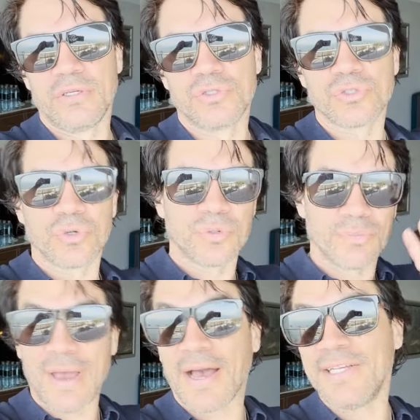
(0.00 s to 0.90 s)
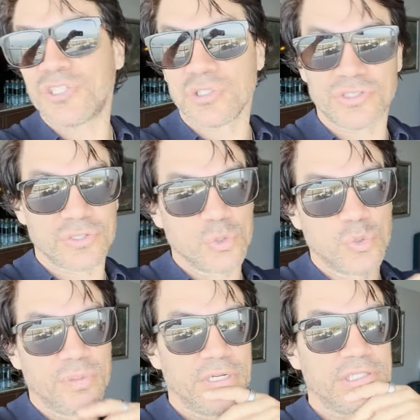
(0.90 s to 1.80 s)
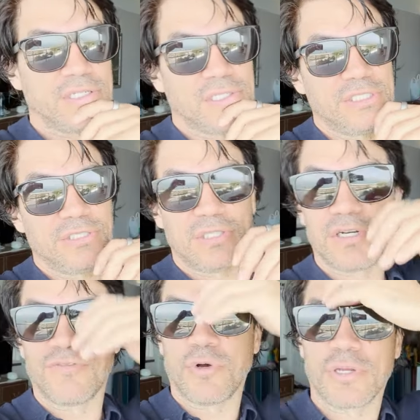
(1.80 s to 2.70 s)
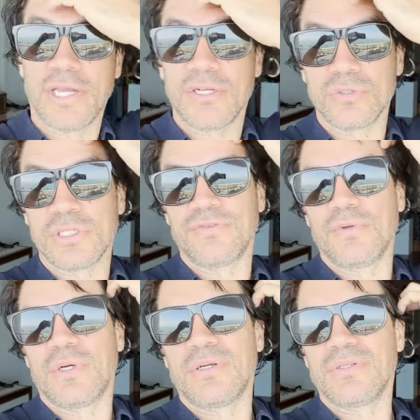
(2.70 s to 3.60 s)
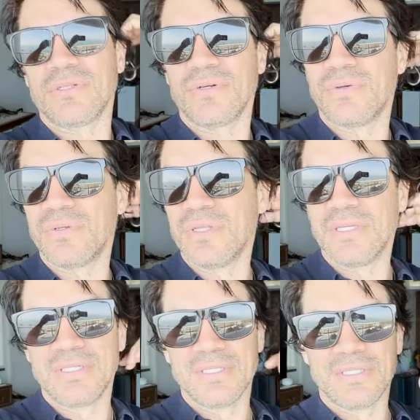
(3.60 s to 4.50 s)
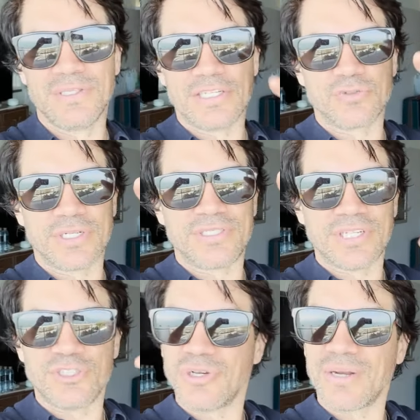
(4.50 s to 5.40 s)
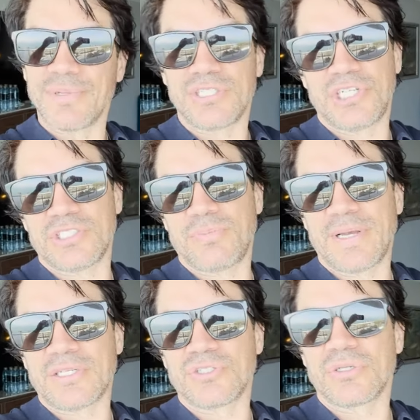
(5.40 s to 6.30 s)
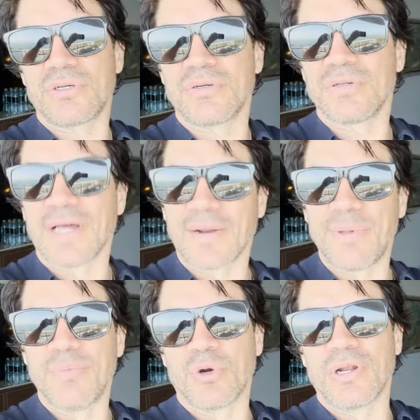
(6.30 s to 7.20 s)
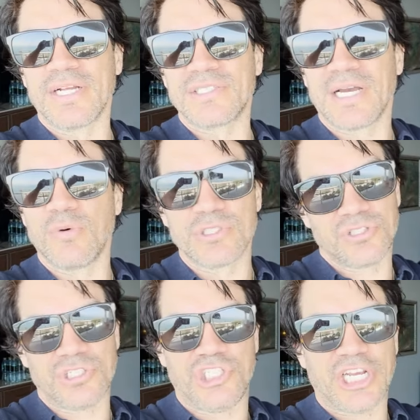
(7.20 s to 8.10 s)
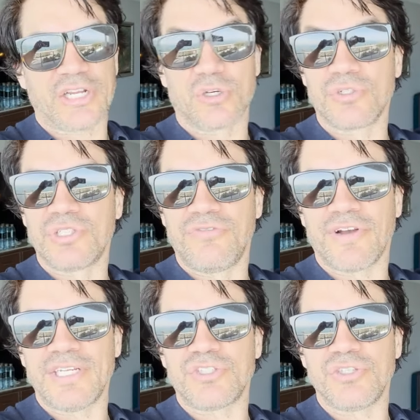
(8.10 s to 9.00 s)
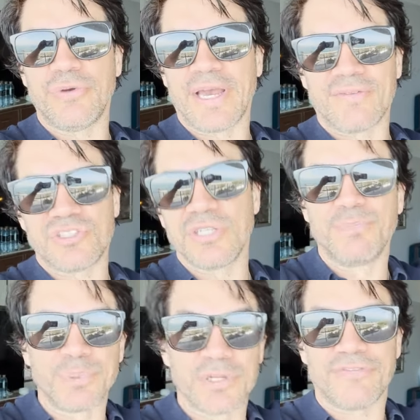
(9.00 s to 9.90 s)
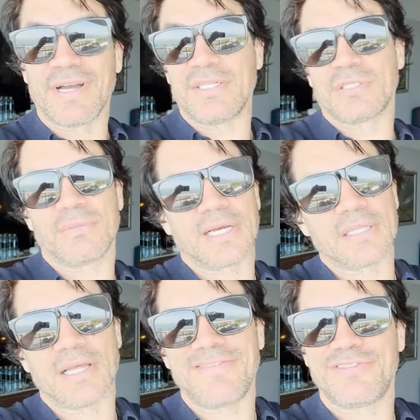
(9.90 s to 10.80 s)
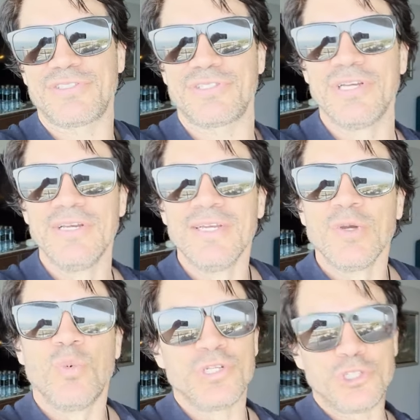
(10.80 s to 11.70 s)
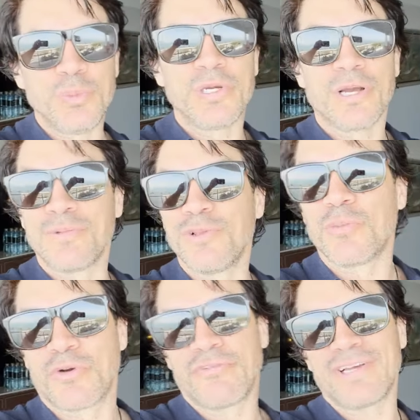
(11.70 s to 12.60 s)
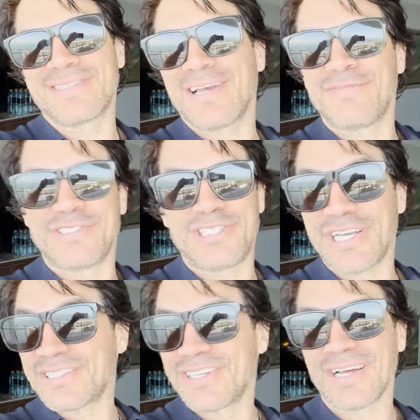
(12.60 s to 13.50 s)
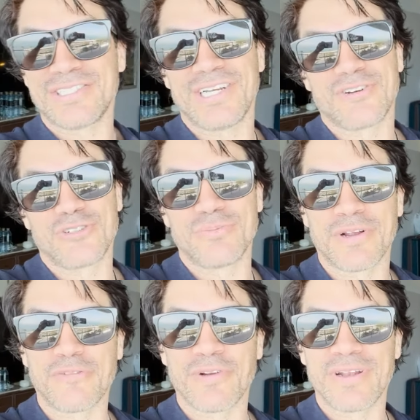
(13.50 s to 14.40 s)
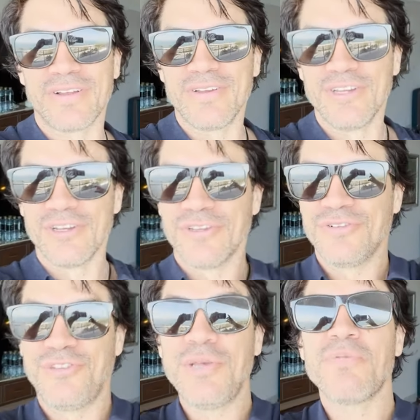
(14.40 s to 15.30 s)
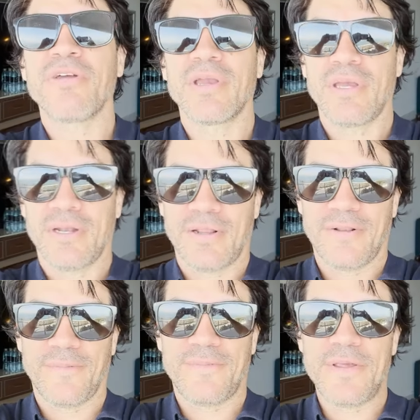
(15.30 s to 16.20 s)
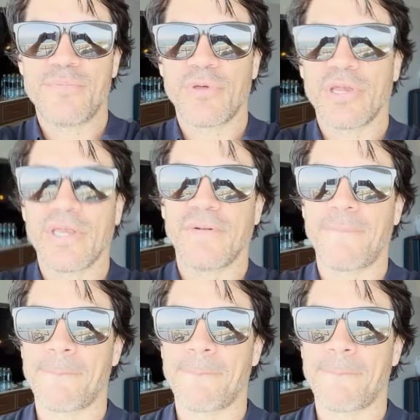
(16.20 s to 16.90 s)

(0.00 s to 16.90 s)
So Iceland's a cool place. I was just there, volcanoes everywhere. So that's why I said, you got to be a chess master. A lot of people are like, Ty, what's the checkers advice you have? Simple advice. I'm like, life is, once you become a more advanced, life is chess, not checkers, my friend. Deep thinking, deep thinking.